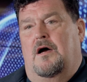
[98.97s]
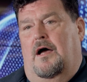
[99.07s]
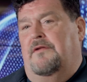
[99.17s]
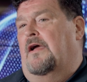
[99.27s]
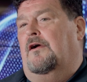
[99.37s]

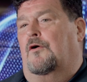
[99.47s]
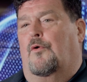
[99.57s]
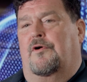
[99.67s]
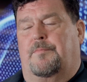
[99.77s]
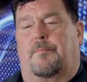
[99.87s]
I take a
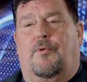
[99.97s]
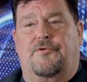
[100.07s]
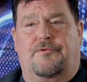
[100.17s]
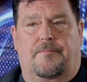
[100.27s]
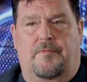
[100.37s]
Cordis
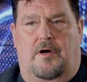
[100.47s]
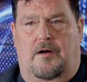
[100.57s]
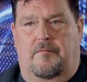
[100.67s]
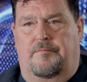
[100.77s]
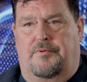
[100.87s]
proportional
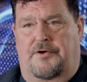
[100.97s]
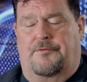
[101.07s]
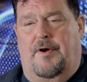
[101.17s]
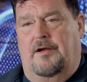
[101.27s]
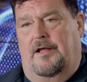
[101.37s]
uh, pressure
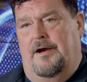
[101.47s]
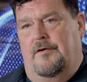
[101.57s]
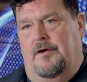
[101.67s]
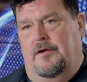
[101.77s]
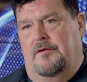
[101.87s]

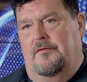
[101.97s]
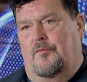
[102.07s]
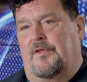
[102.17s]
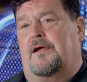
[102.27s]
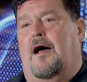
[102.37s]
regulator and
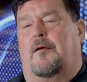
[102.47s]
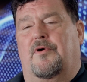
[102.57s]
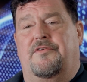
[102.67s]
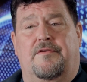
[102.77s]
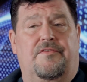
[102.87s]
with a
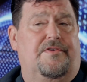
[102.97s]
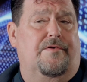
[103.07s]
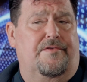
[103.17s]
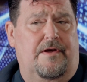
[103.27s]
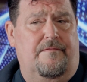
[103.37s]
calibration of
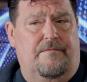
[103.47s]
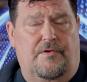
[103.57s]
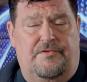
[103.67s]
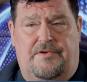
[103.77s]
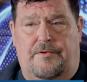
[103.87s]
0 to 10
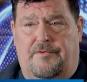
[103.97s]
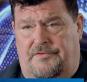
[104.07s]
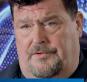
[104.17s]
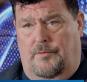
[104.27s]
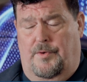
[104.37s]
volts is equal to
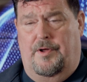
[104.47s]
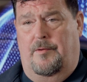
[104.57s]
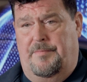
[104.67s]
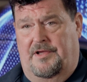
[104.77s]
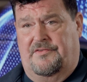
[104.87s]
0 to
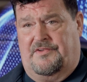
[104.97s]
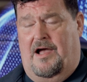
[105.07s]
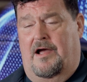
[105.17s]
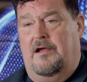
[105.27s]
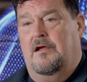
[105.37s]
100
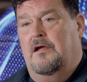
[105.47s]
psi.